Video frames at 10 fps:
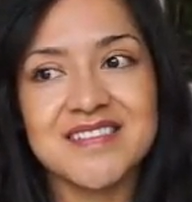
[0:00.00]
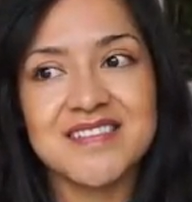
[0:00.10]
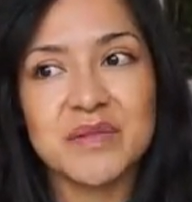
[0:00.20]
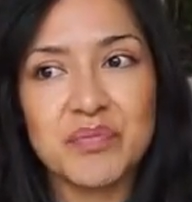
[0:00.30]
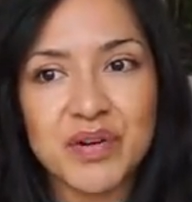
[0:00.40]

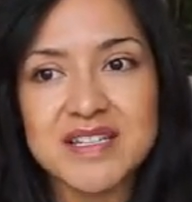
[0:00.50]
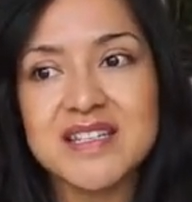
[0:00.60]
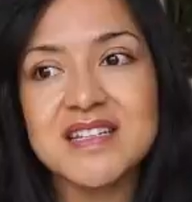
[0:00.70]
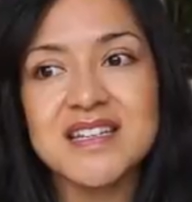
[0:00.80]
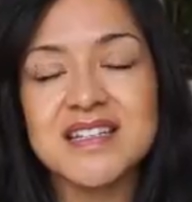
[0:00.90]
The
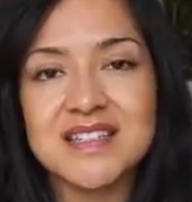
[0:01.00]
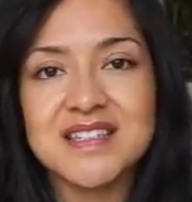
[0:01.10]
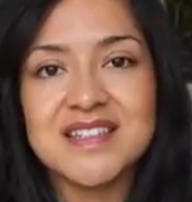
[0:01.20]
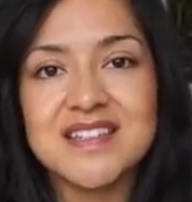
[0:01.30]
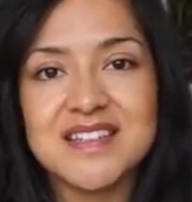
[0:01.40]
present
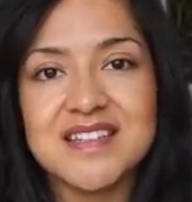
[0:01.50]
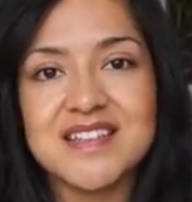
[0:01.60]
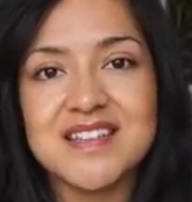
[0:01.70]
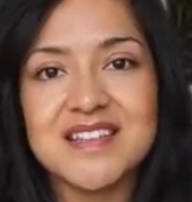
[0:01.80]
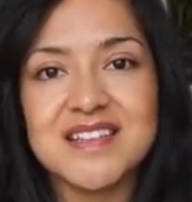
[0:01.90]
is
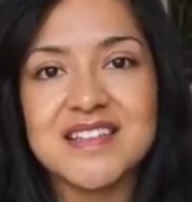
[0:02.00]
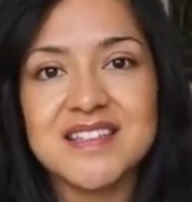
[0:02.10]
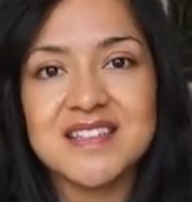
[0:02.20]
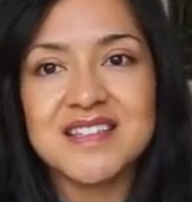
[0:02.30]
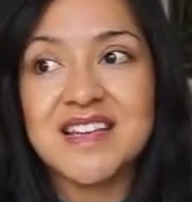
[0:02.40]

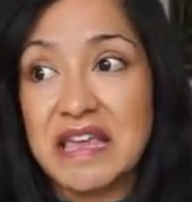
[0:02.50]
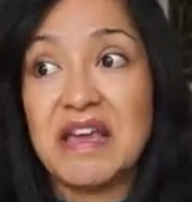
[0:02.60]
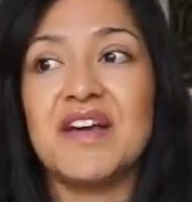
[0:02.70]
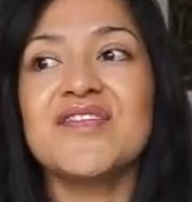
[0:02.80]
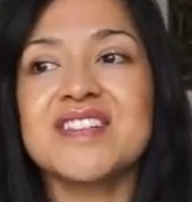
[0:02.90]
a
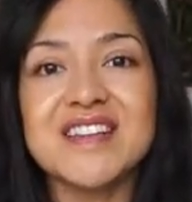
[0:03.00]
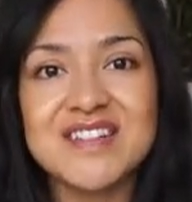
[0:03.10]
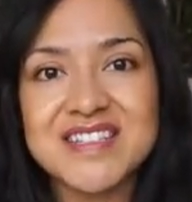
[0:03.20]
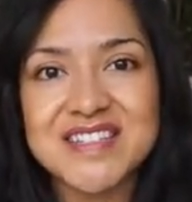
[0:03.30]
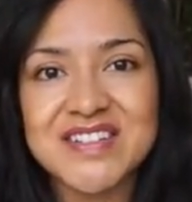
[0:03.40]
gift. I
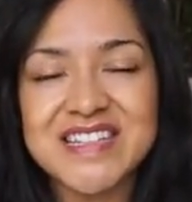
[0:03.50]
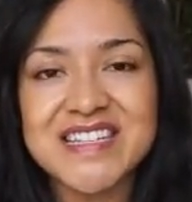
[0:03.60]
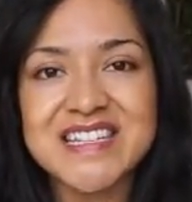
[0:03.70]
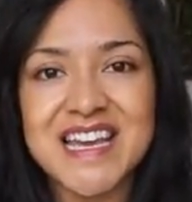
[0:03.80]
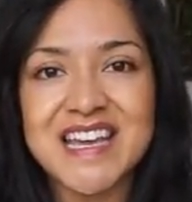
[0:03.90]
know it's so
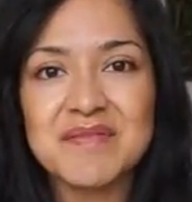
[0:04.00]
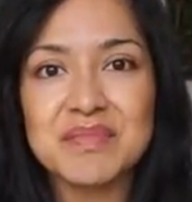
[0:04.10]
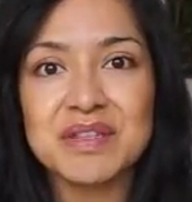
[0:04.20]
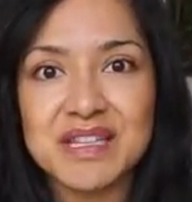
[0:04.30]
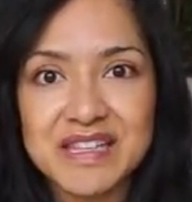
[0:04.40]
cliche,
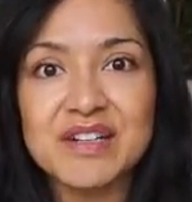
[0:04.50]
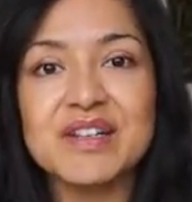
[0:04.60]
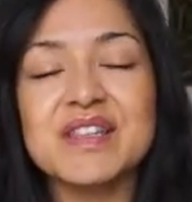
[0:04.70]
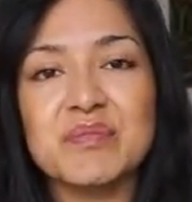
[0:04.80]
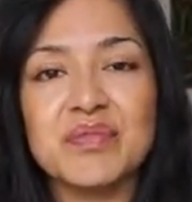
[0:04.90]
but
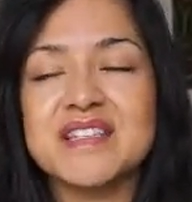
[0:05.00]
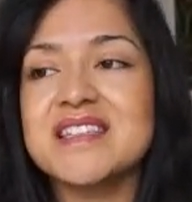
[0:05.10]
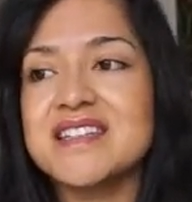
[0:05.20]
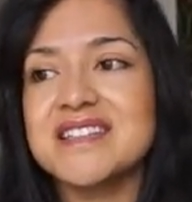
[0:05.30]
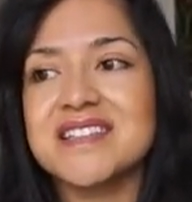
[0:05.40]
literally the
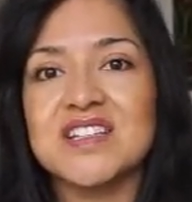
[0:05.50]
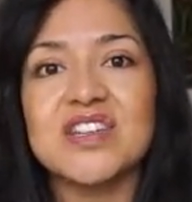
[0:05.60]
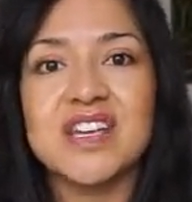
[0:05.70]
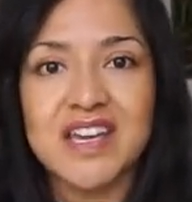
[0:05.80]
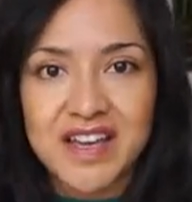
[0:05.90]
present is such
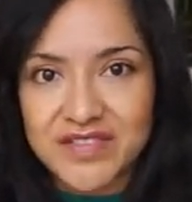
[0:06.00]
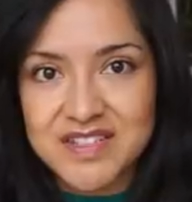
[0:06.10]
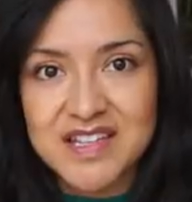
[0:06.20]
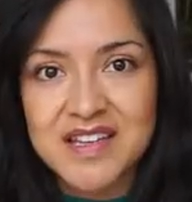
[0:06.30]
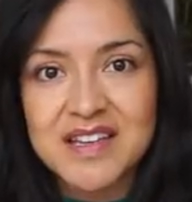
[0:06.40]
a
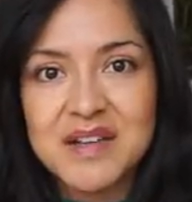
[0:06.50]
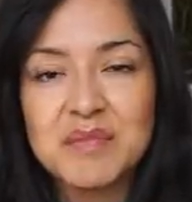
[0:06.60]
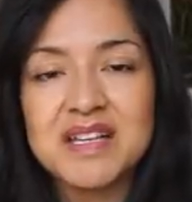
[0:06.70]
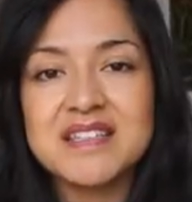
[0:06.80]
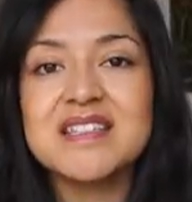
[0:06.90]
gift
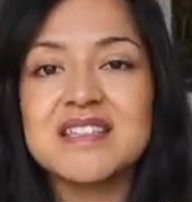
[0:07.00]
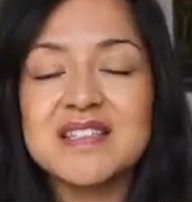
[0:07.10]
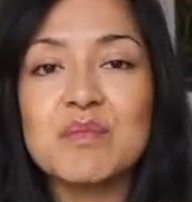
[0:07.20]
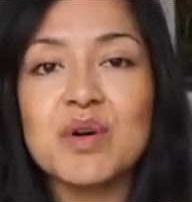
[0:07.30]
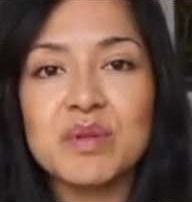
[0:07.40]
because this is
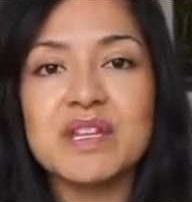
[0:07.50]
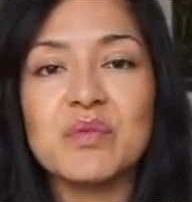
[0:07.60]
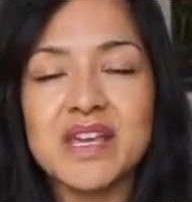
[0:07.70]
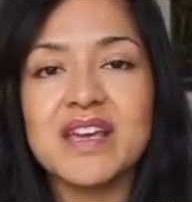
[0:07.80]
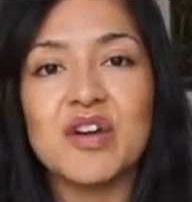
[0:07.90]
the moment that
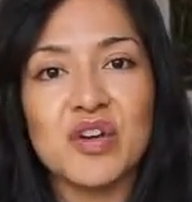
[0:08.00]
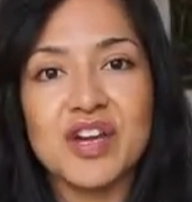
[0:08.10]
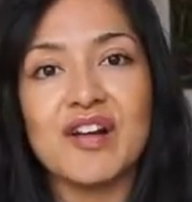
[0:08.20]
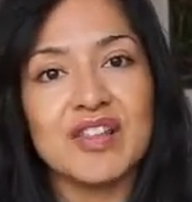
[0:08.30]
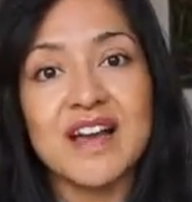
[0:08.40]
we can
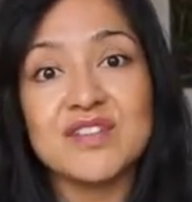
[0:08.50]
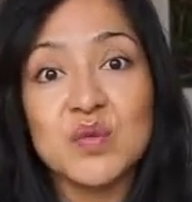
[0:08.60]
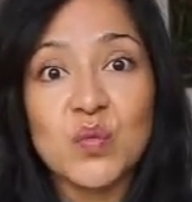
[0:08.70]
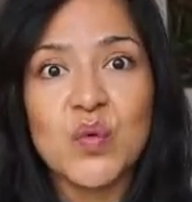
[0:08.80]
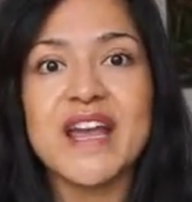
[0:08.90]
create our lives
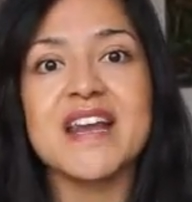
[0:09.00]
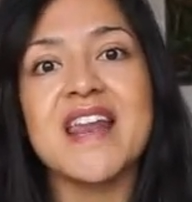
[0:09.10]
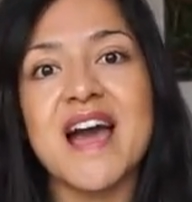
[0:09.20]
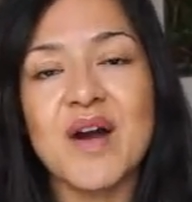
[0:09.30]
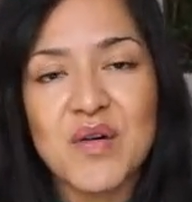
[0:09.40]
right
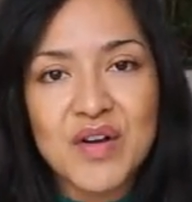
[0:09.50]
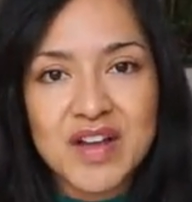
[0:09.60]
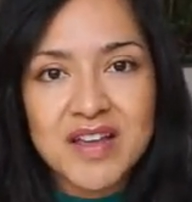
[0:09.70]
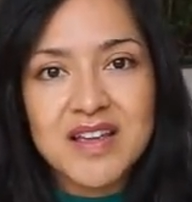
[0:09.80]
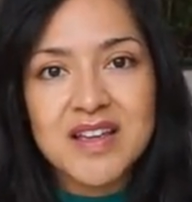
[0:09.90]
now.
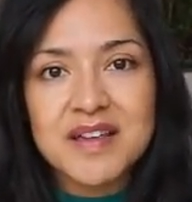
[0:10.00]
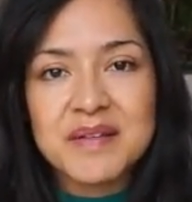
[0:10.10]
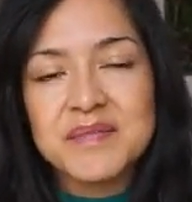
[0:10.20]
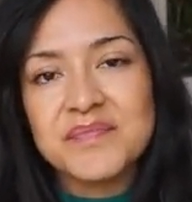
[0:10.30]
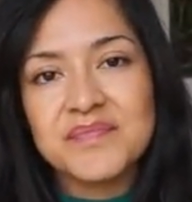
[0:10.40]

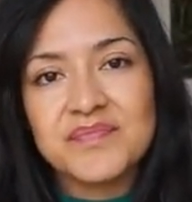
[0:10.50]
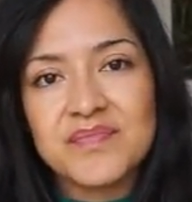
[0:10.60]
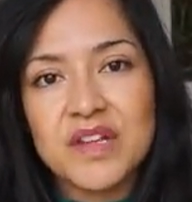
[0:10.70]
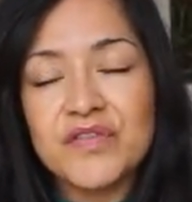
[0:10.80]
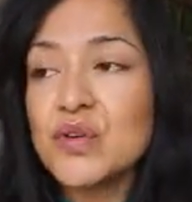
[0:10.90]

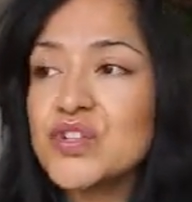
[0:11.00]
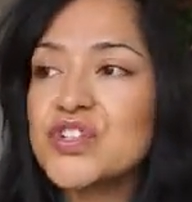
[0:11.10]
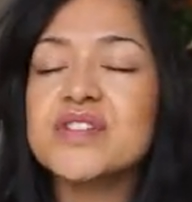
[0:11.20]
Future